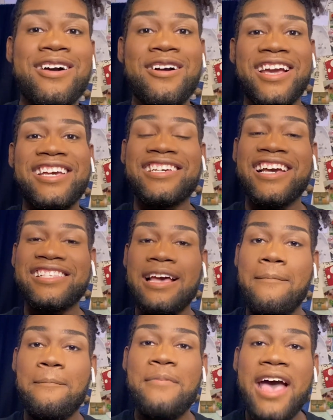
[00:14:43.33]
Okay guys,
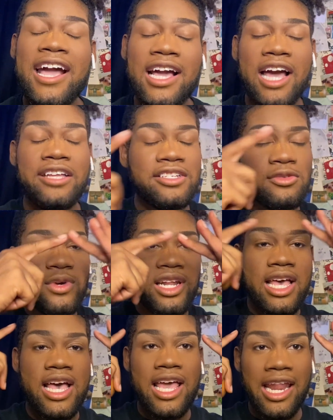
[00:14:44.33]
I'm back. I just went
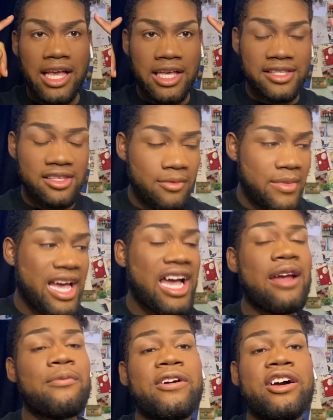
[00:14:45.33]
ahead and concealed
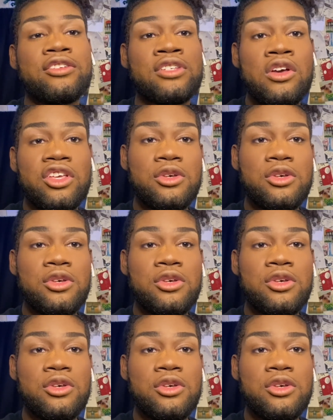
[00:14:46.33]
my eyebrows